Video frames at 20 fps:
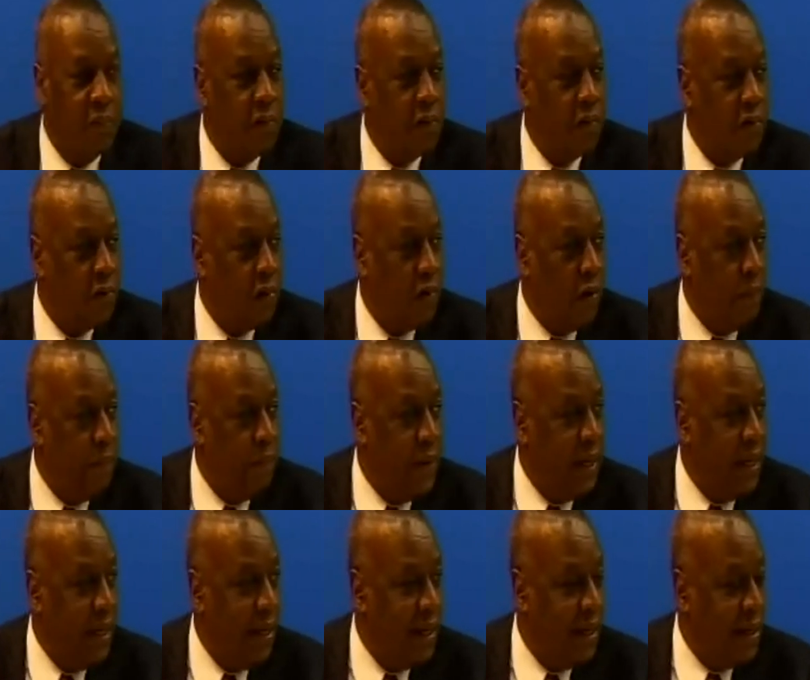
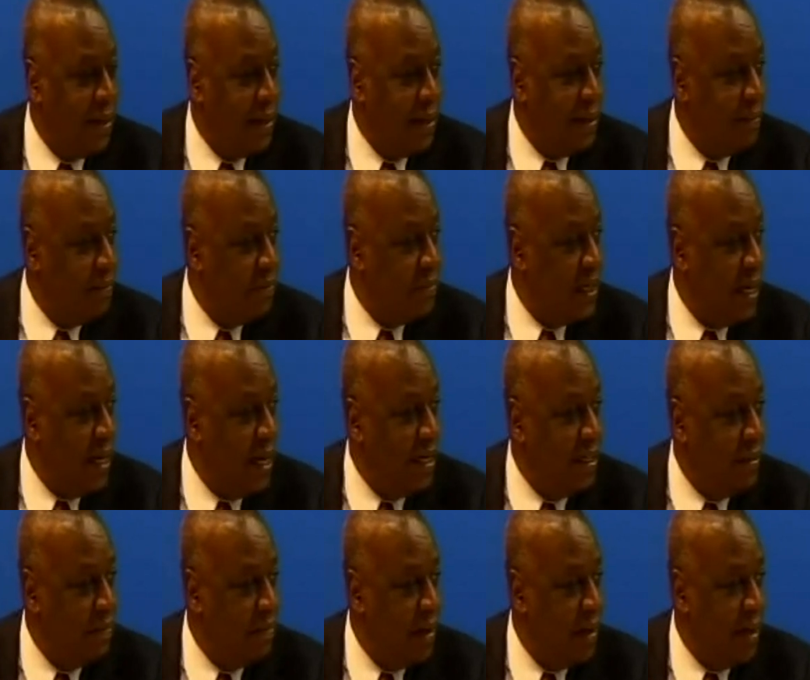copy
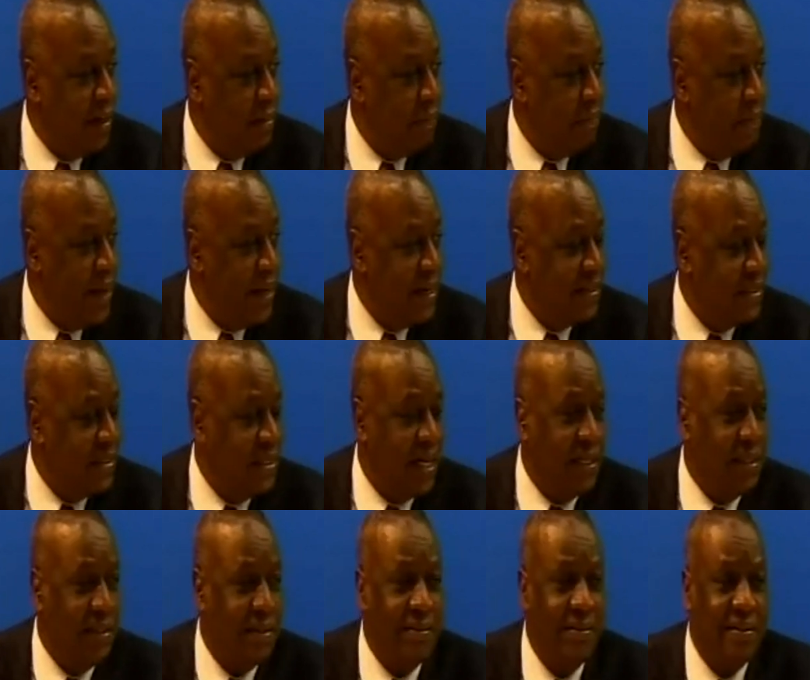and and paste
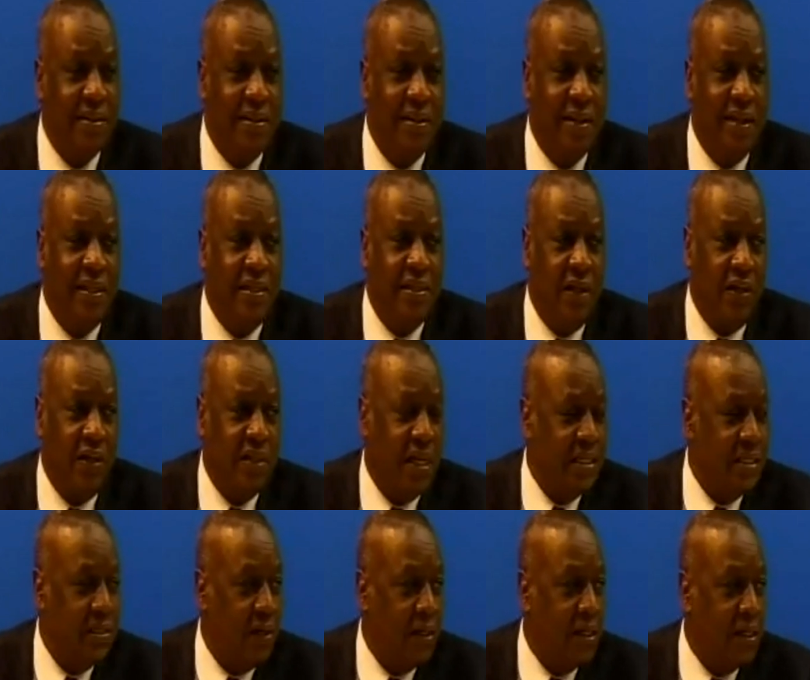and it's not
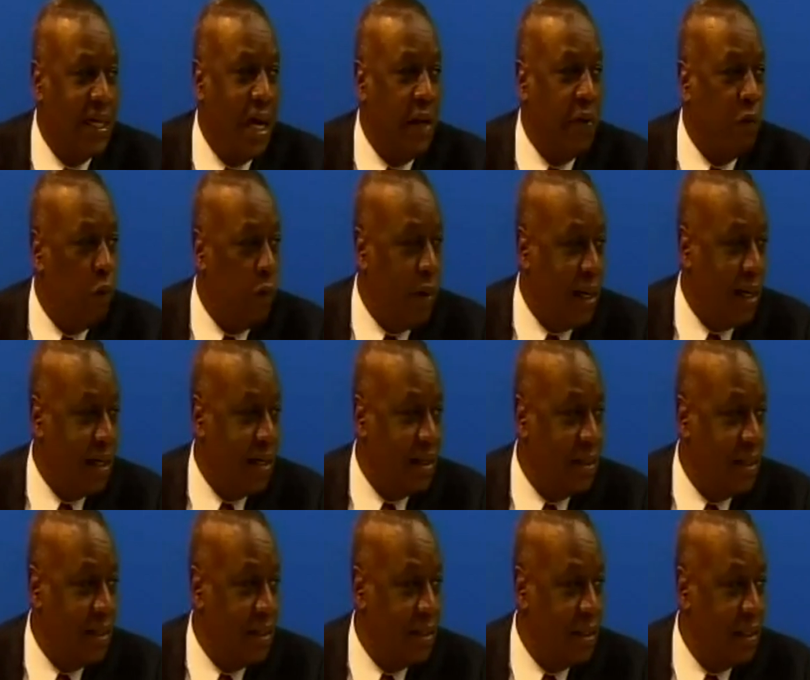it's not it cannot work
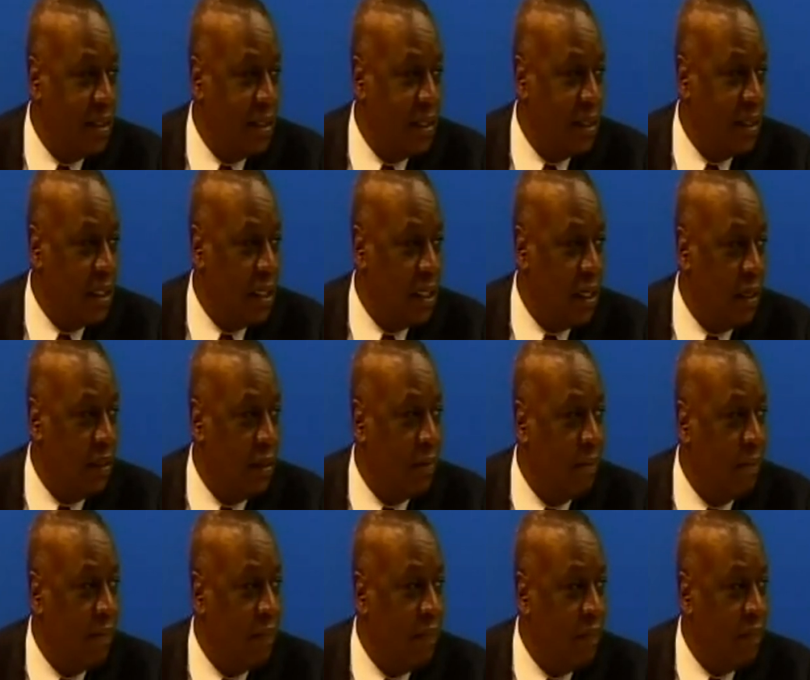you know
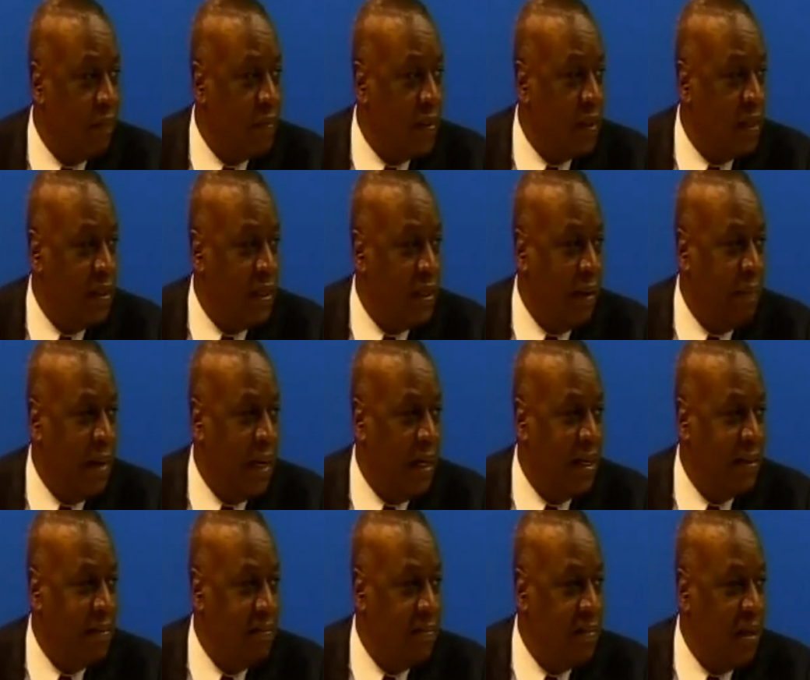there are many,
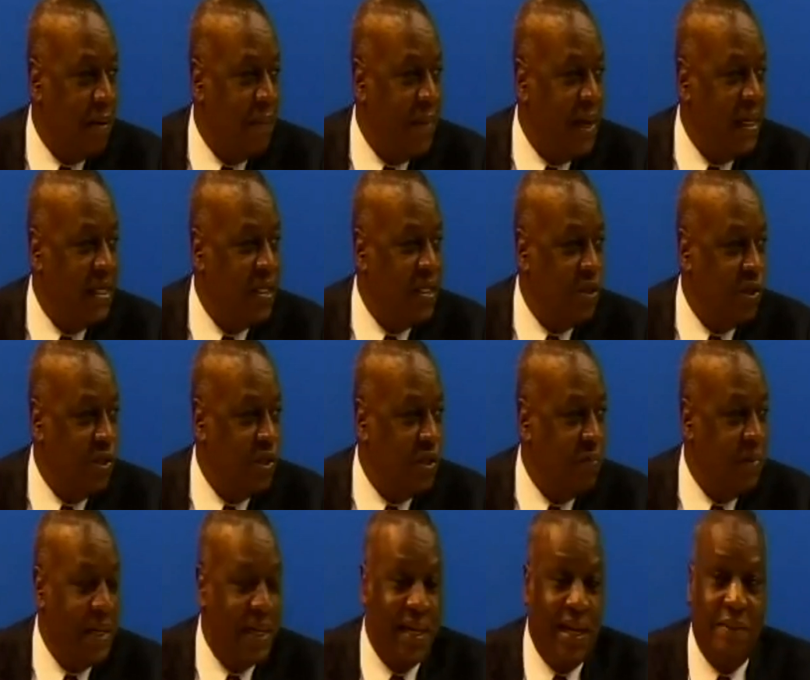there are many institutions
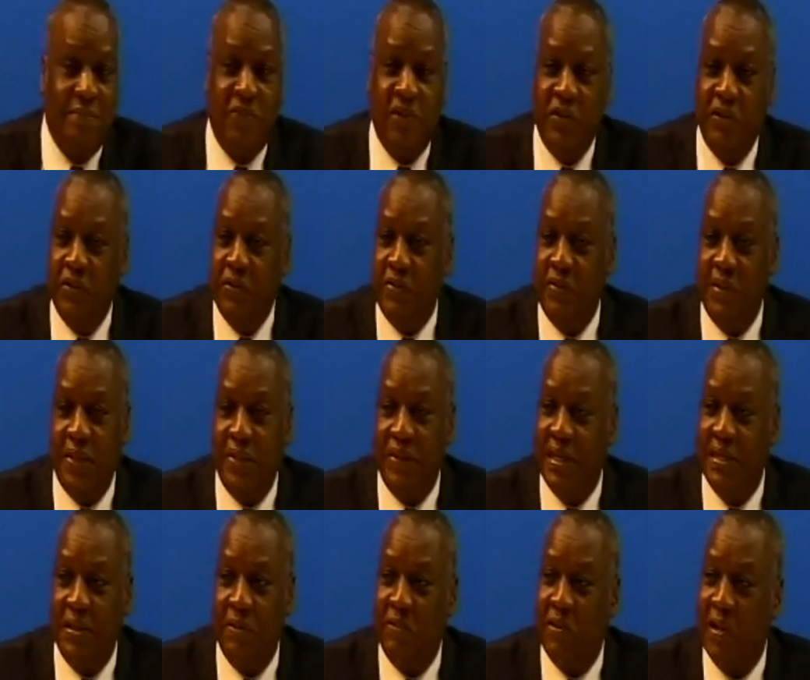will come to you and then
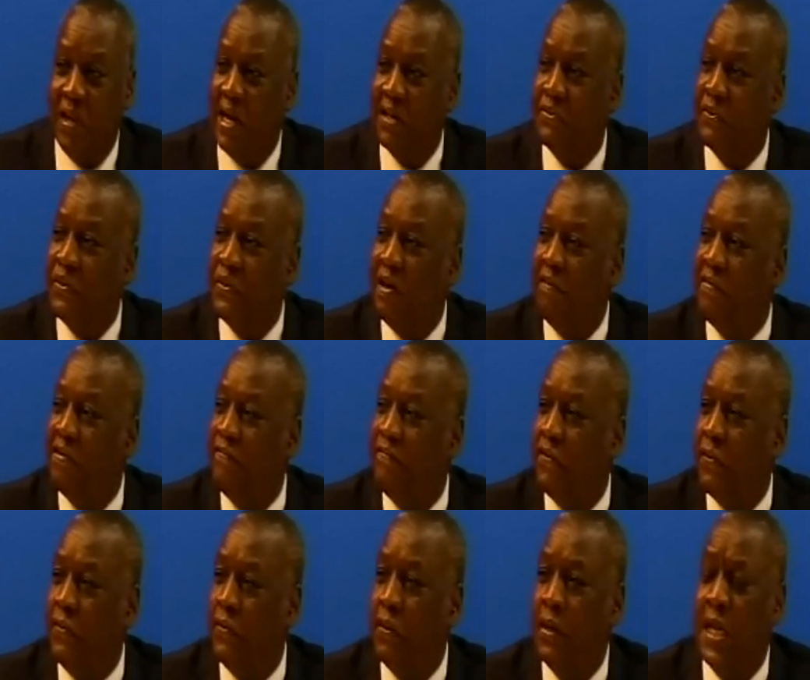they would like to draft it for
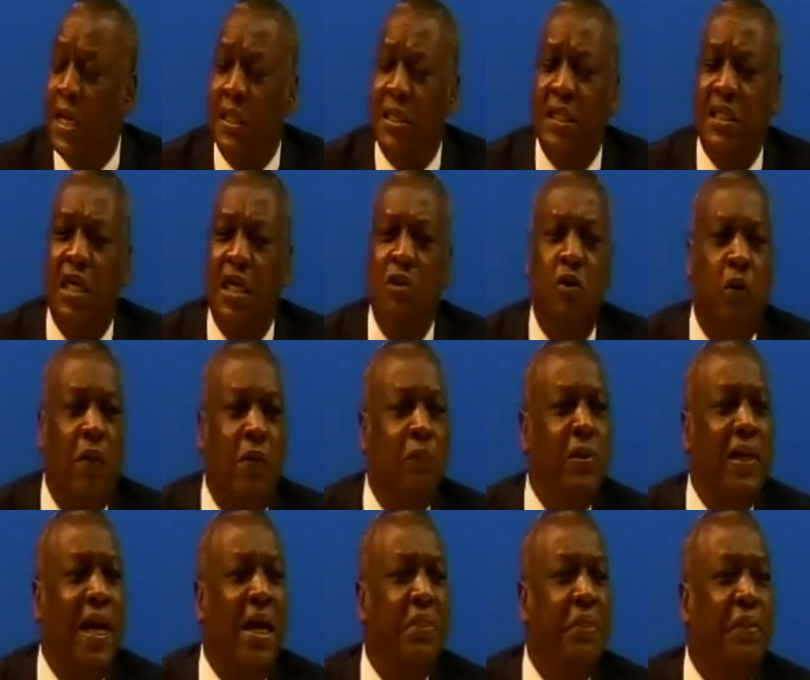you. They said, you know, we
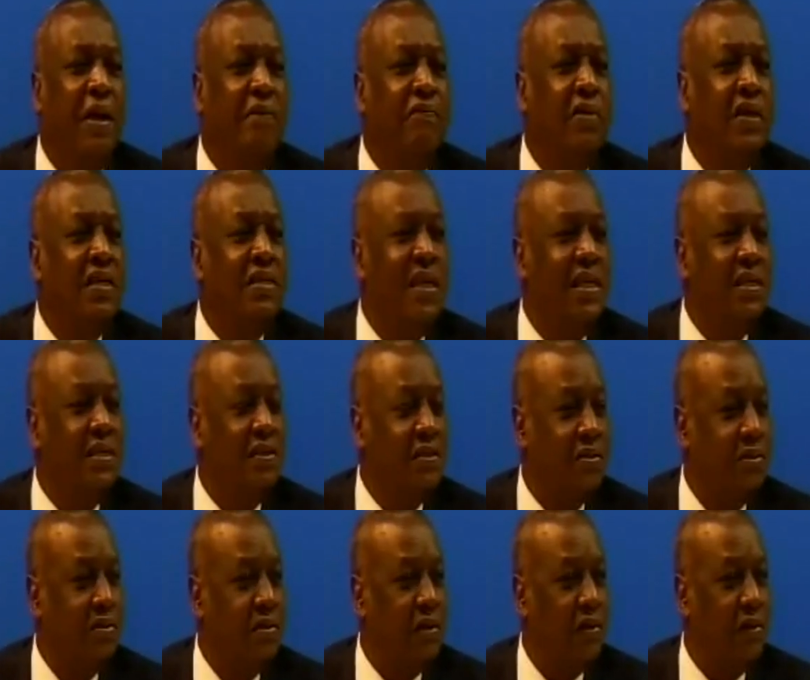can draft this national
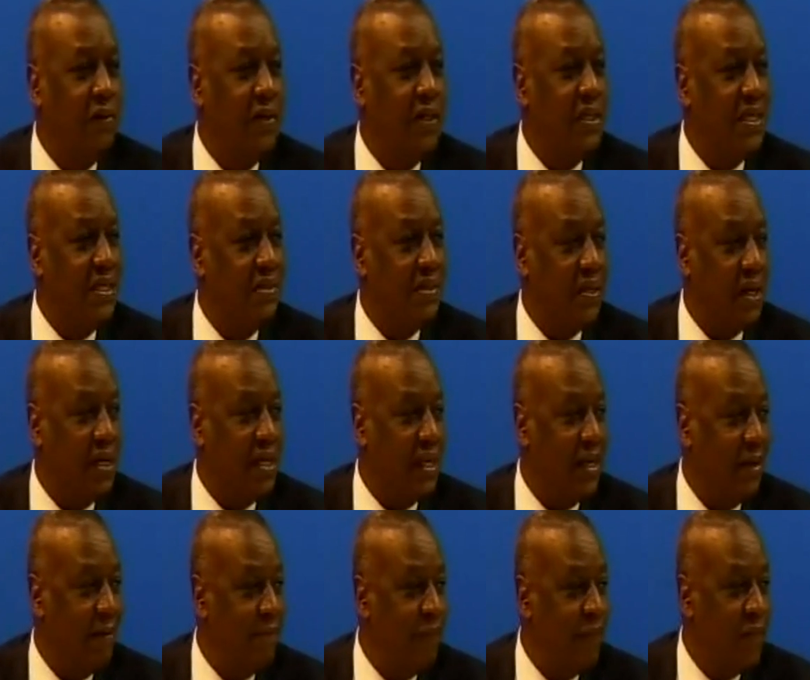security
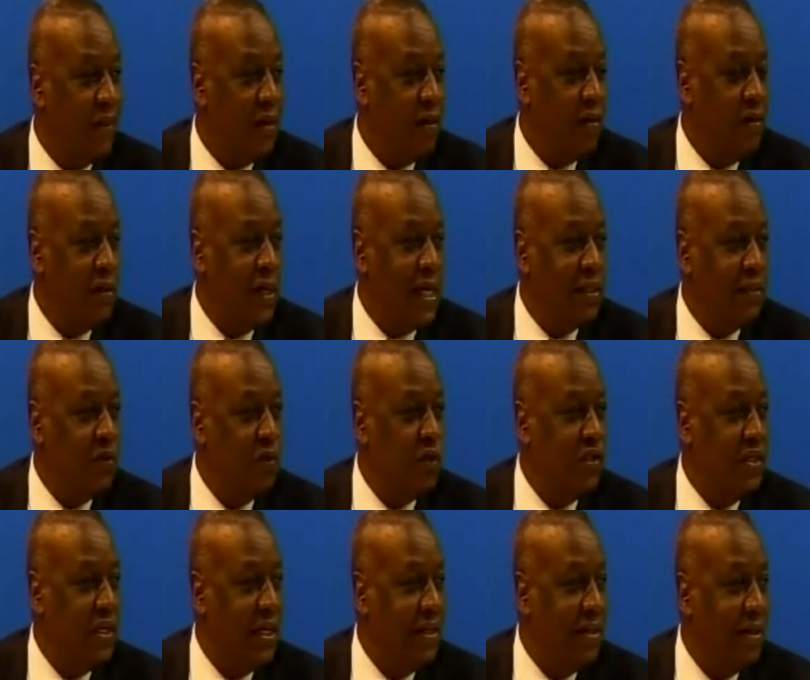strategy. You have to, use
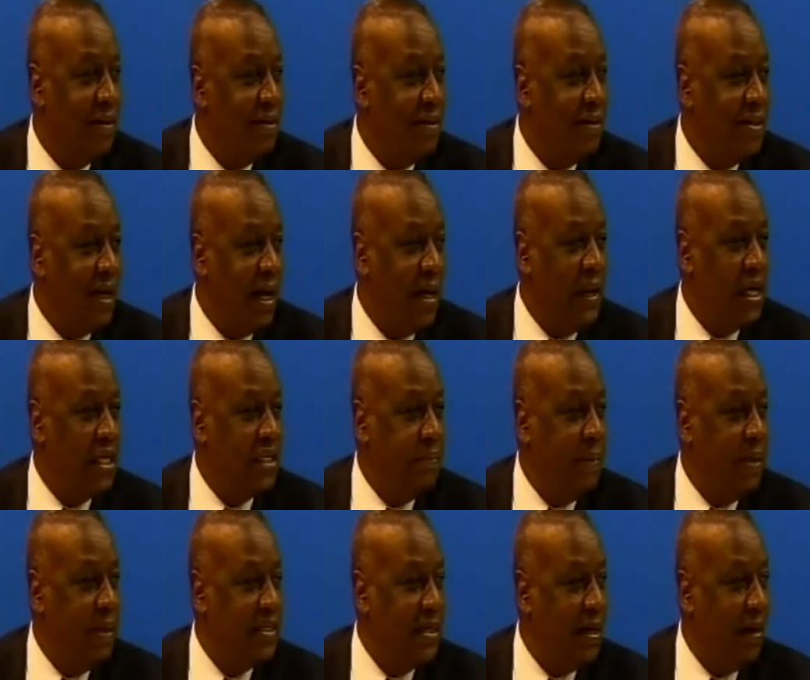it, an
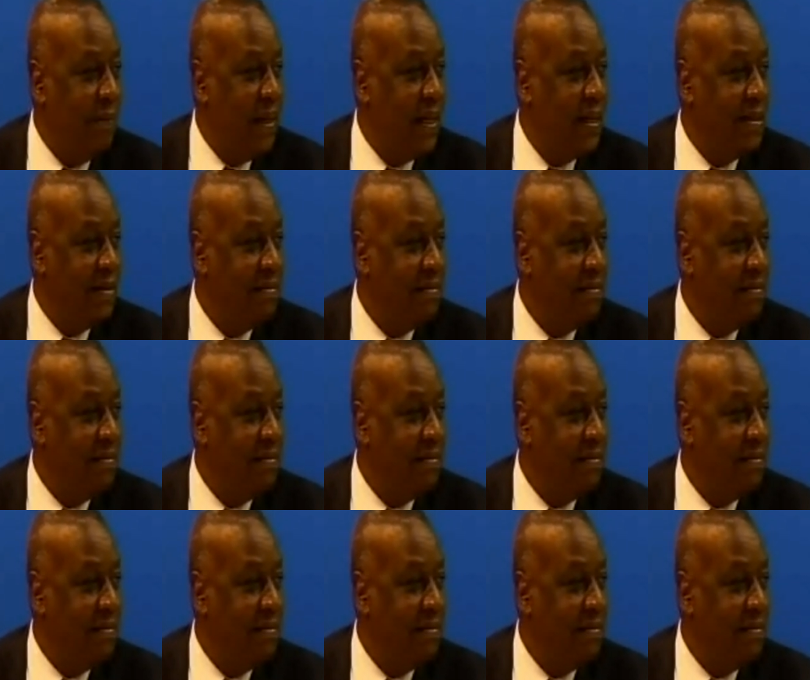expert's coming,